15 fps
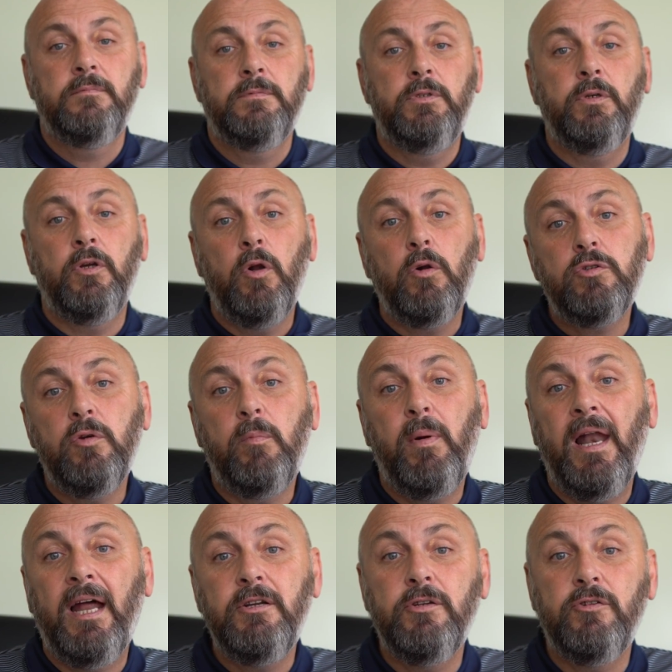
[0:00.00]
You can also
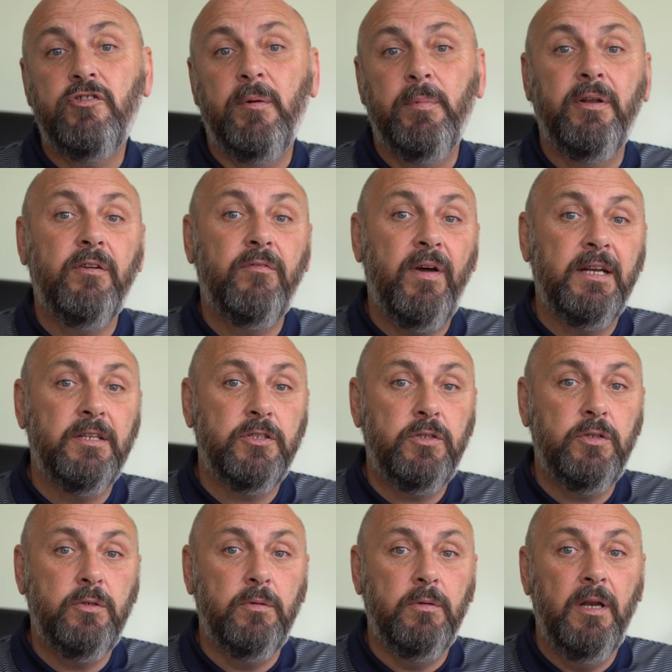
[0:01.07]
plan your trip in advance
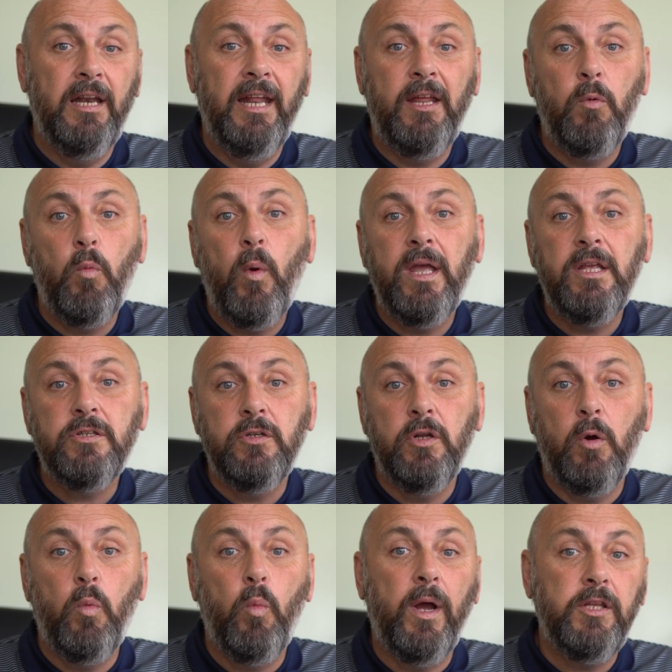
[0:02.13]
too, letting Waze know
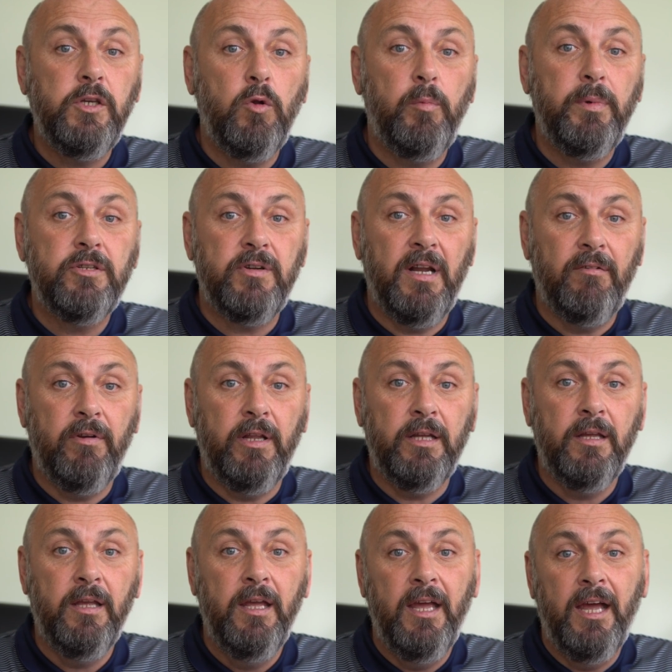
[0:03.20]
when you'll be travelling,
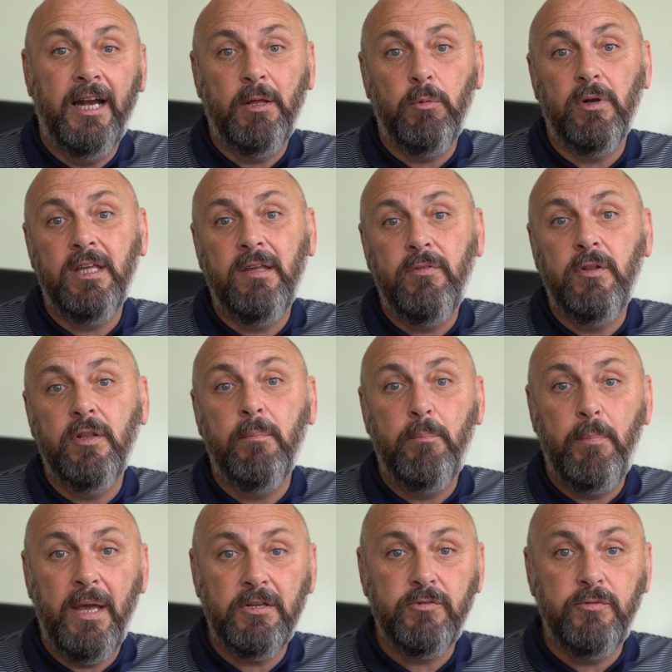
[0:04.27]
and it will give you the
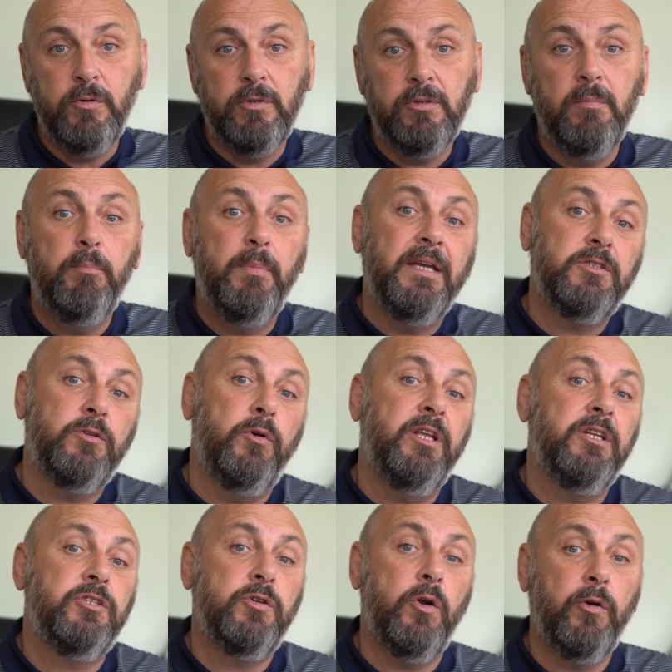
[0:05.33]
best route based on
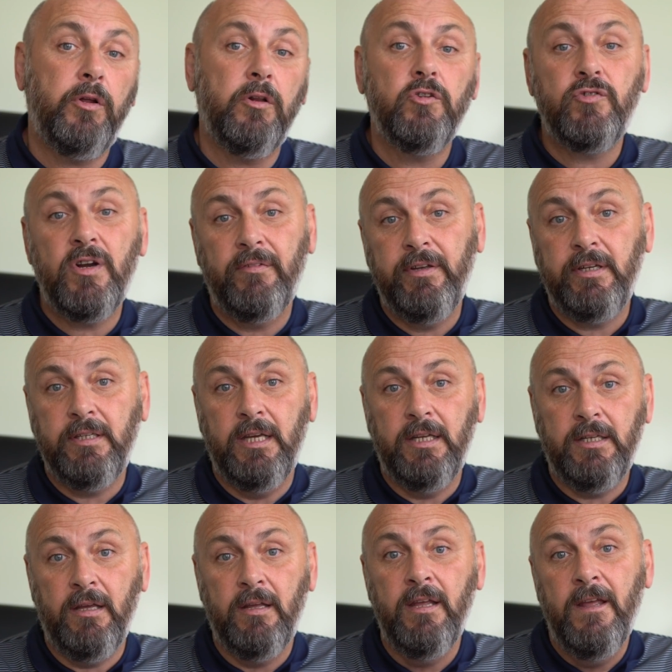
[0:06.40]
historical traffic
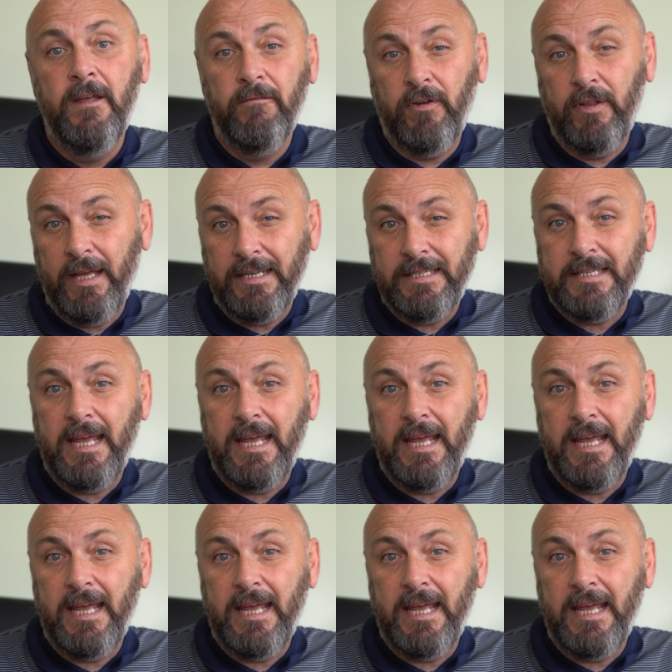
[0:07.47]
data for that